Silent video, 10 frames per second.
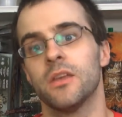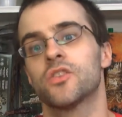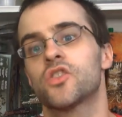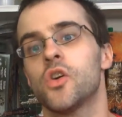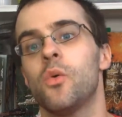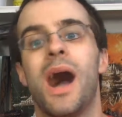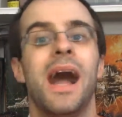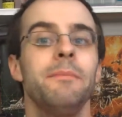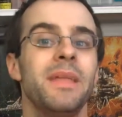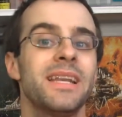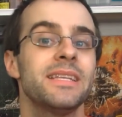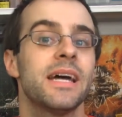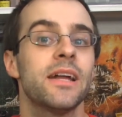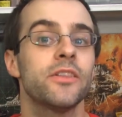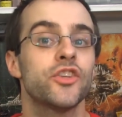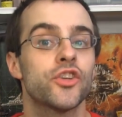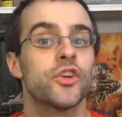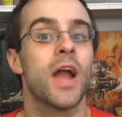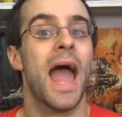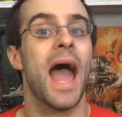So I'm not entirely
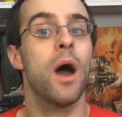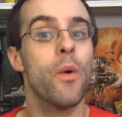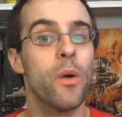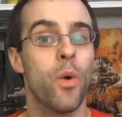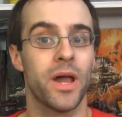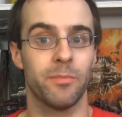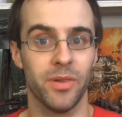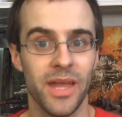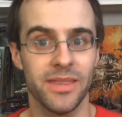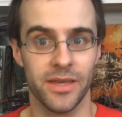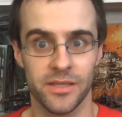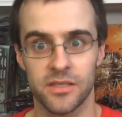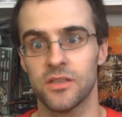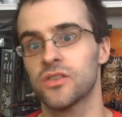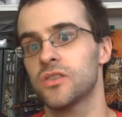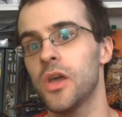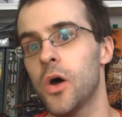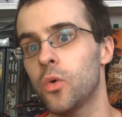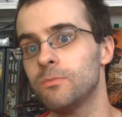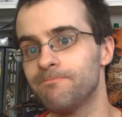sure how I want to play this,
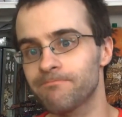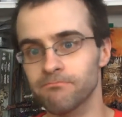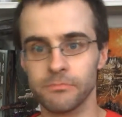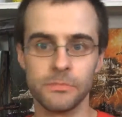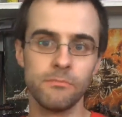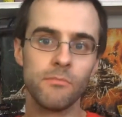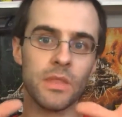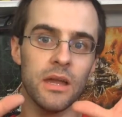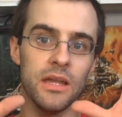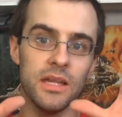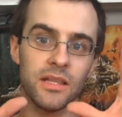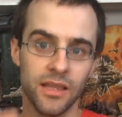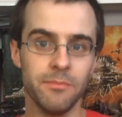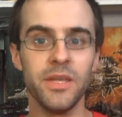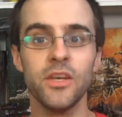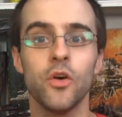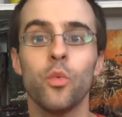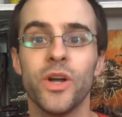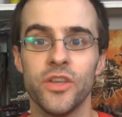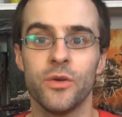so let me know
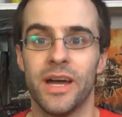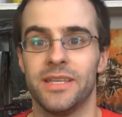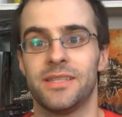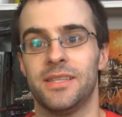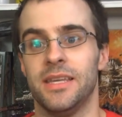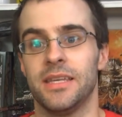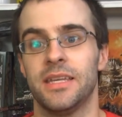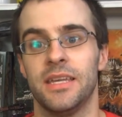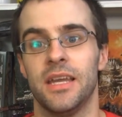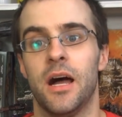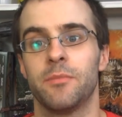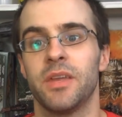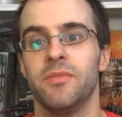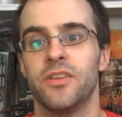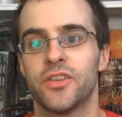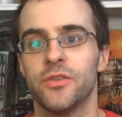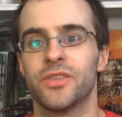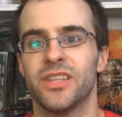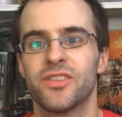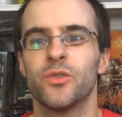what you guys think. Give me your 2 cents.